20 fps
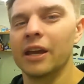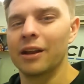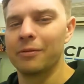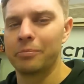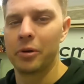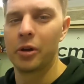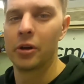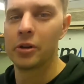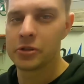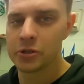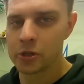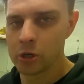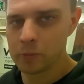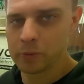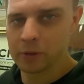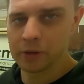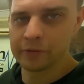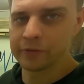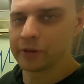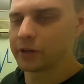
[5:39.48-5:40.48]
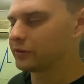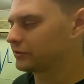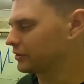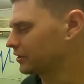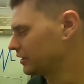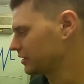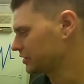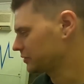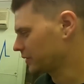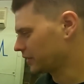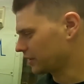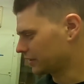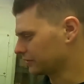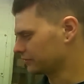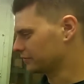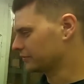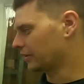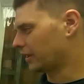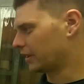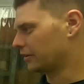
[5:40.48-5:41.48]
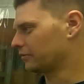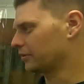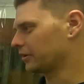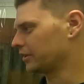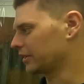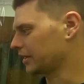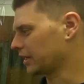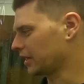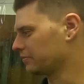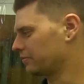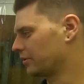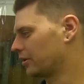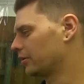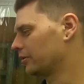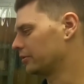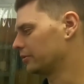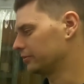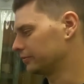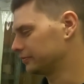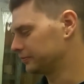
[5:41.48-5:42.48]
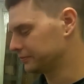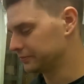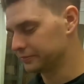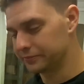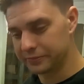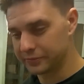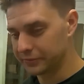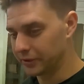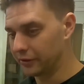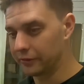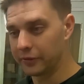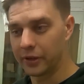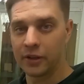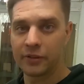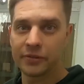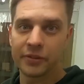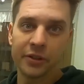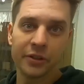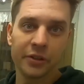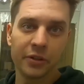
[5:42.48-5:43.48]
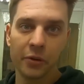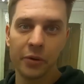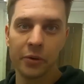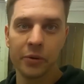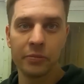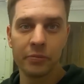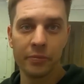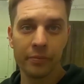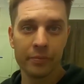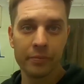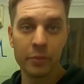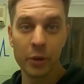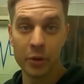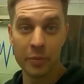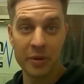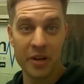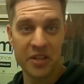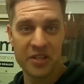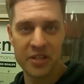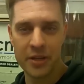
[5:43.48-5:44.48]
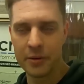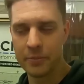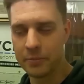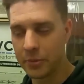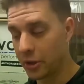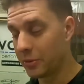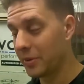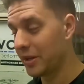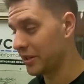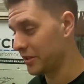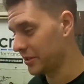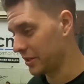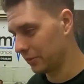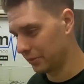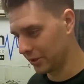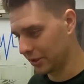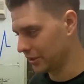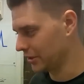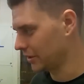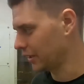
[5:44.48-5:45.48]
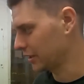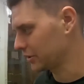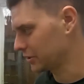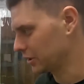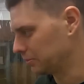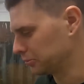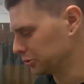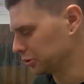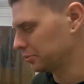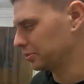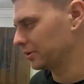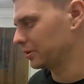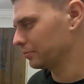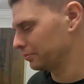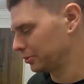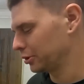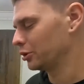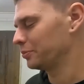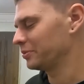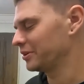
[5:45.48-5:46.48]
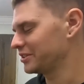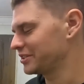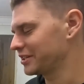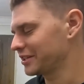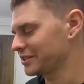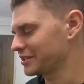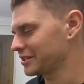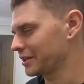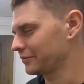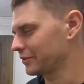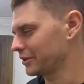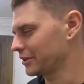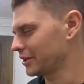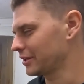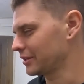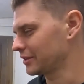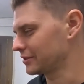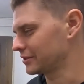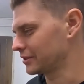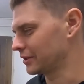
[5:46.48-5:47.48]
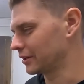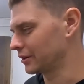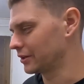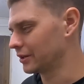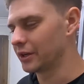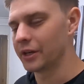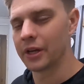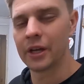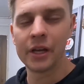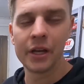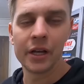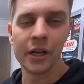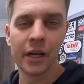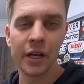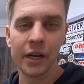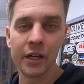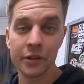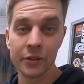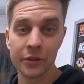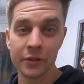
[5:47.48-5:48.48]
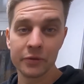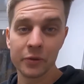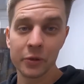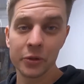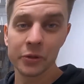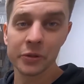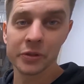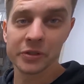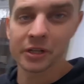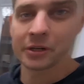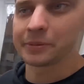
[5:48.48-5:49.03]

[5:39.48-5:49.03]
get Bo super involved in this one and really get Bo involved in doing bottom end assembly and actually blueprinting and stuff like that. So looking forward to it.